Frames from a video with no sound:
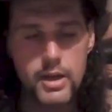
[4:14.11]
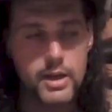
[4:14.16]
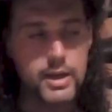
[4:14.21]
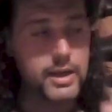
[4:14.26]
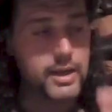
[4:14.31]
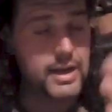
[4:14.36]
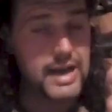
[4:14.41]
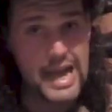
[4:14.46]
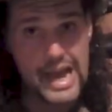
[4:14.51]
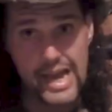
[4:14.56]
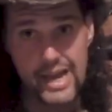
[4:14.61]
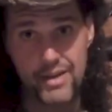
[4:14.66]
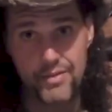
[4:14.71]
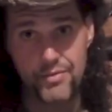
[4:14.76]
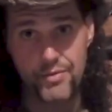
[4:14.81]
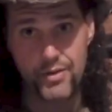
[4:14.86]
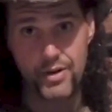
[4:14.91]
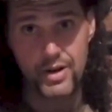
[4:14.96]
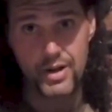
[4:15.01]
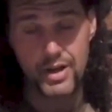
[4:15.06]
in
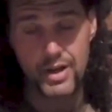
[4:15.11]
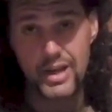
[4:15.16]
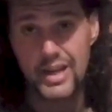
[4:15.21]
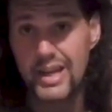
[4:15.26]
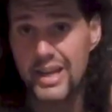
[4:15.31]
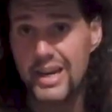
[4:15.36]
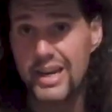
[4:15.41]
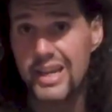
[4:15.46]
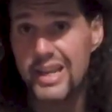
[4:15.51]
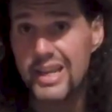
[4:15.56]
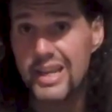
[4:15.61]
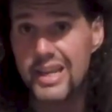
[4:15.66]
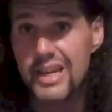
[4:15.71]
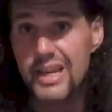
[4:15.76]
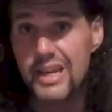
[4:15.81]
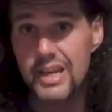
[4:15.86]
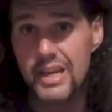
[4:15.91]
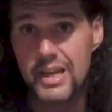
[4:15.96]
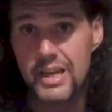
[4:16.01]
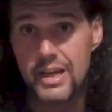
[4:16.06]
Africa and
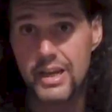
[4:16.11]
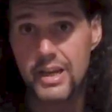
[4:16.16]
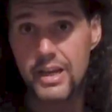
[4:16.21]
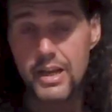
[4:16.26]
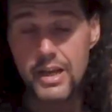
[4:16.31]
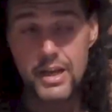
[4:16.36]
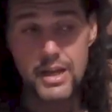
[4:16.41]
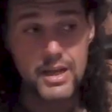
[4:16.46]
India,